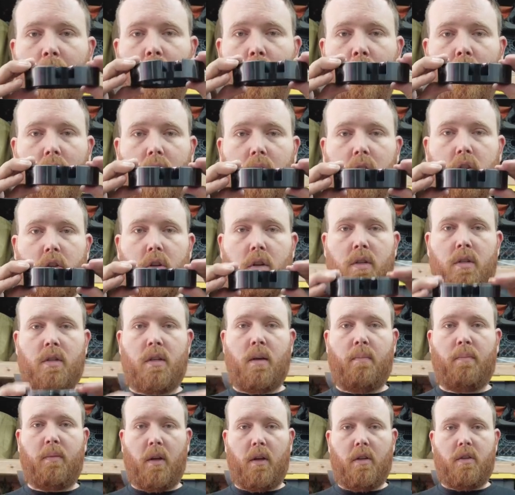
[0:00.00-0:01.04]
we're just
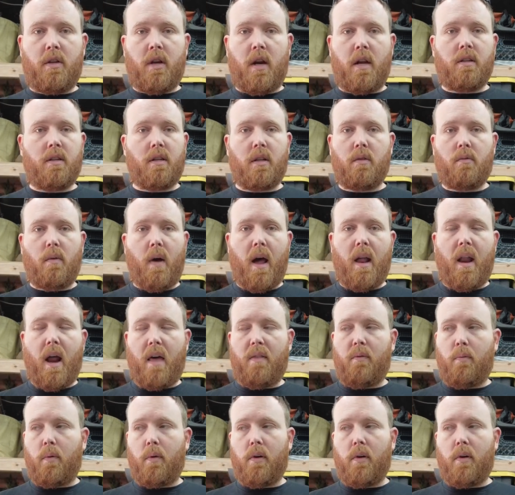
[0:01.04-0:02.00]
simply changing the ride height.